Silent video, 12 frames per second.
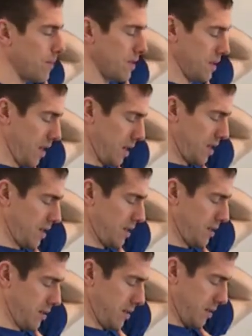Tuck,
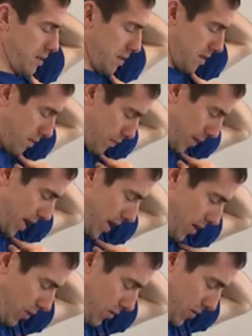
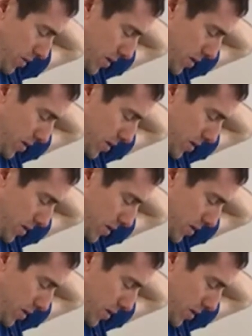bow,